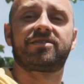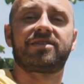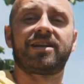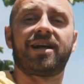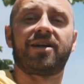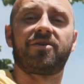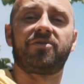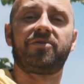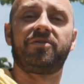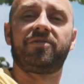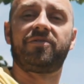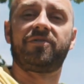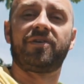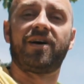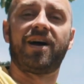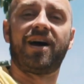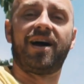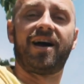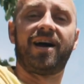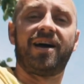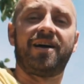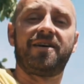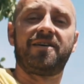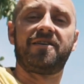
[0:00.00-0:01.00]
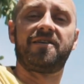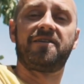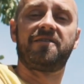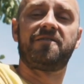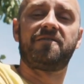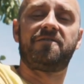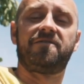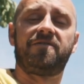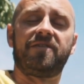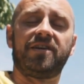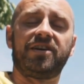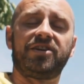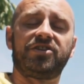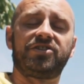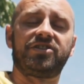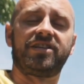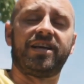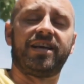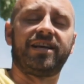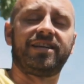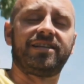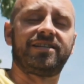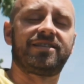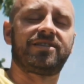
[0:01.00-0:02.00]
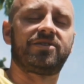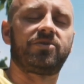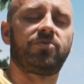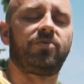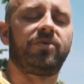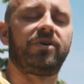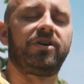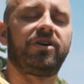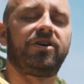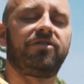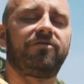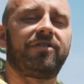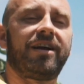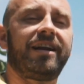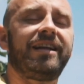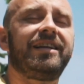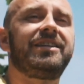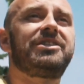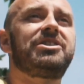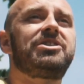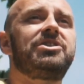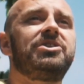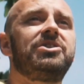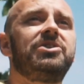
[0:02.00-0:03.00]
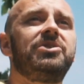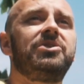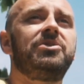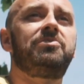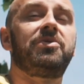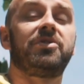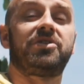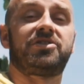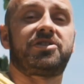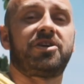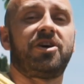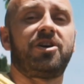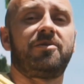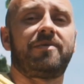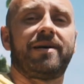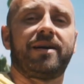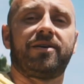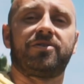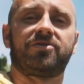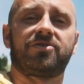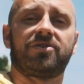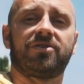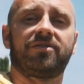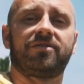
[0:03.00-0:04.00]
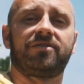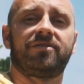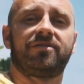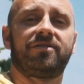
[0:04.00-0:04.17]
now that we've finished this, we're ready to put the solar panels on.